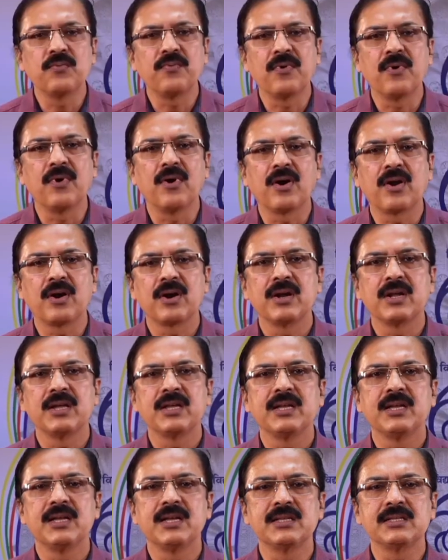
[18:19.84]
4
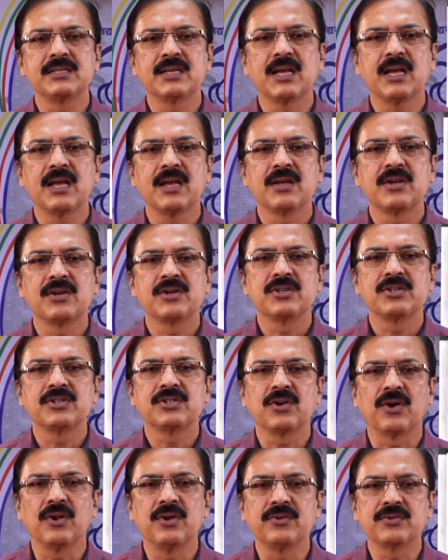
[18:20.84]
is a
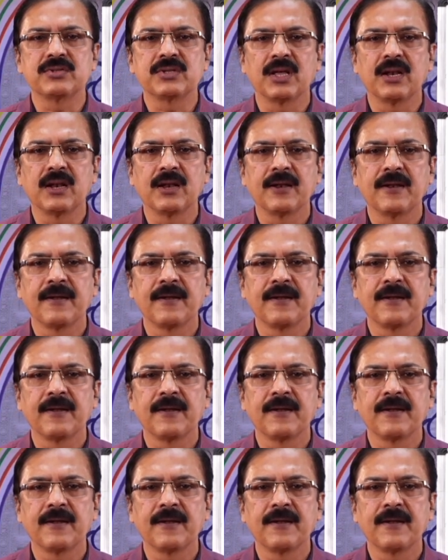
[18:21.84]
solution.